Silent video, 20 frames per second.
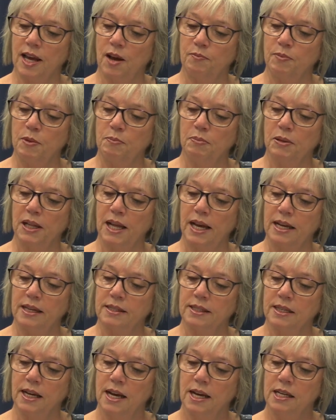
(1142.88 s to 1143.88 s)
have been
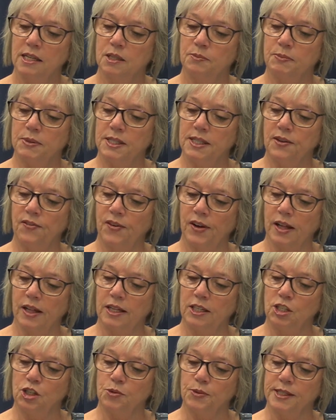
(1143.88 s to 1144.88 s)
placed
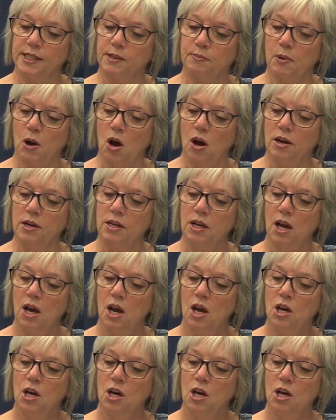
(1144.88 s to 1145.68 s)
specifically to respond